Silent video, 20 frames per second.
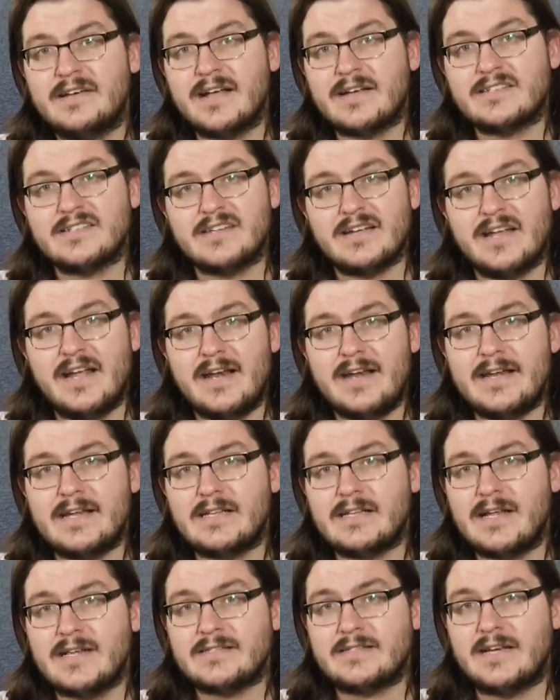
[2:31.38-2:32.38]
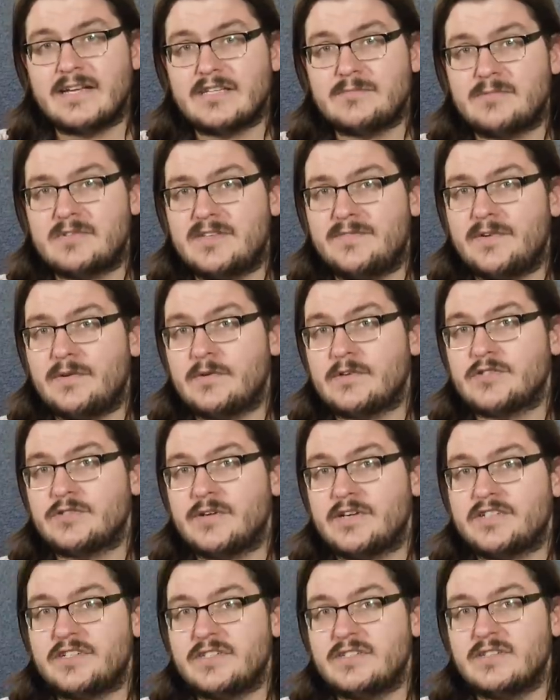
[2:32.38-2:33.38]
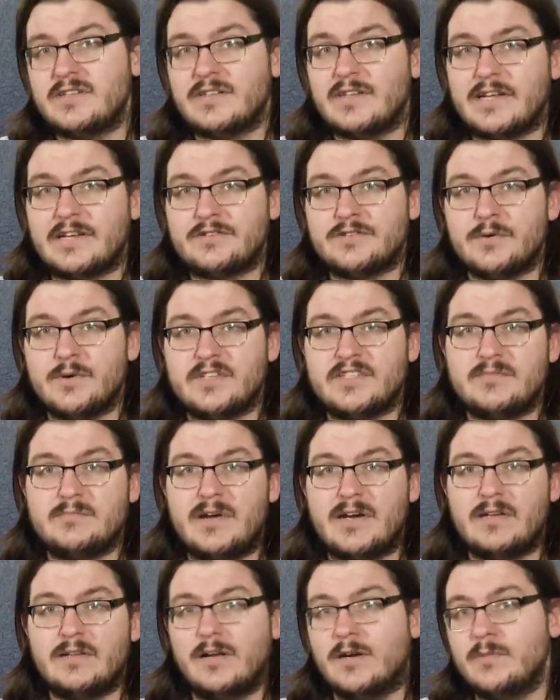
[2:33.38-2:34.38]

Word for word: Next, any class that has specific restrictions, like druids and metal